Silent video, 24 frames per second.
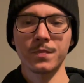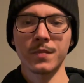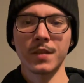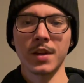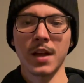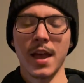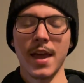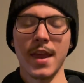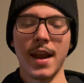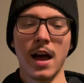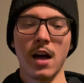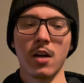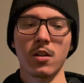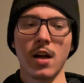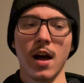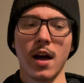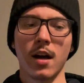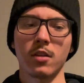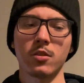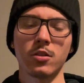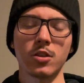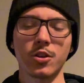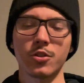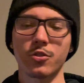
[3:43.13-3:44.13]
And I'll
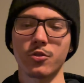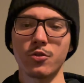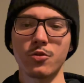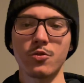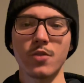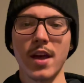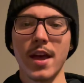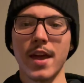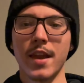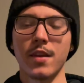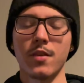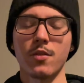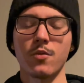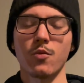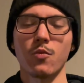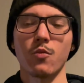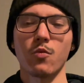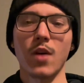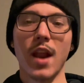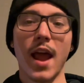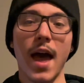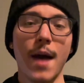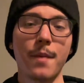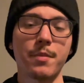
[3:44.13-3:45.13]
look through, and
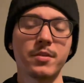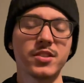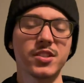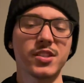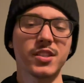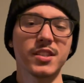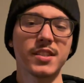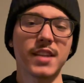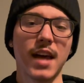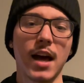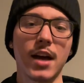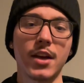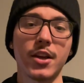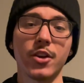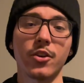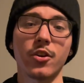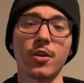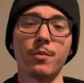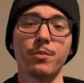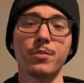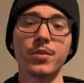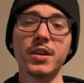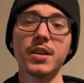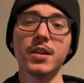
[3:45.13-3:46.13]
what happens is I hear a
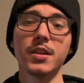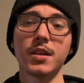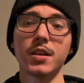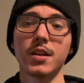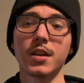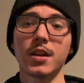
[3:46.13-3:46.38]
beat